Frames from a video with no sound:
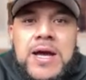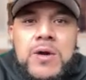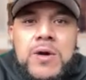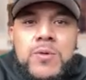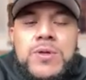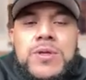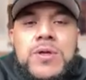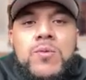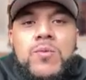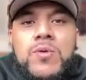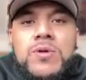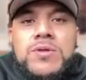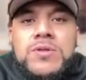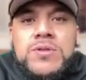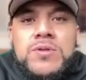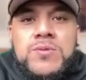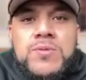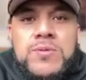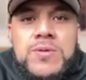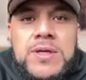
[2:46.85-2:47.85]
We don't want
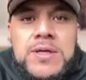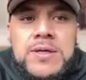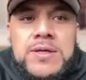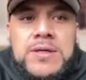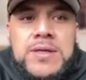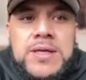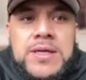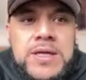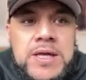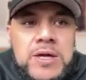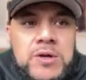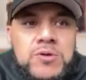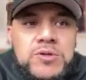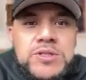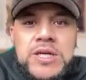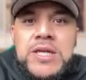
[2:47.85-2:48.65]
to encourage